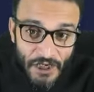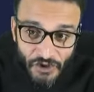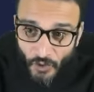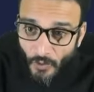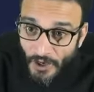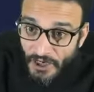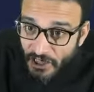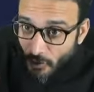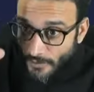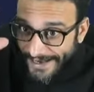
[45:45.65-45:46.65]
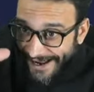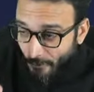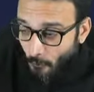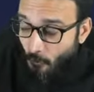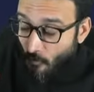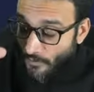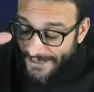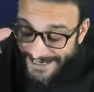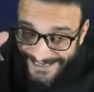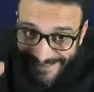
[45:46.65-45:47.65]
So you can,
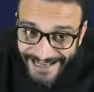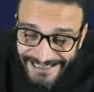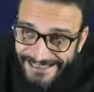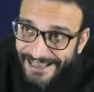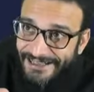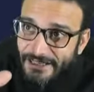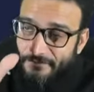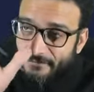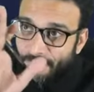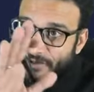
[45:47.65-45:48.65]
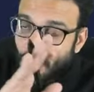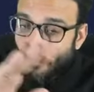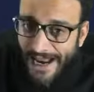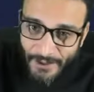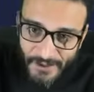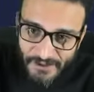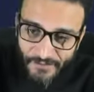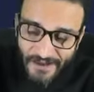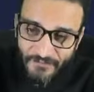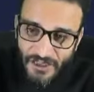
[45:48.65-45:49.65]
in case there is a unanimous
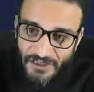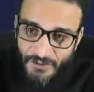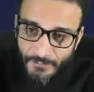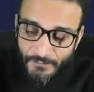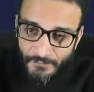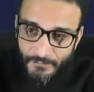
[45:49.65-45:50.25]
five judge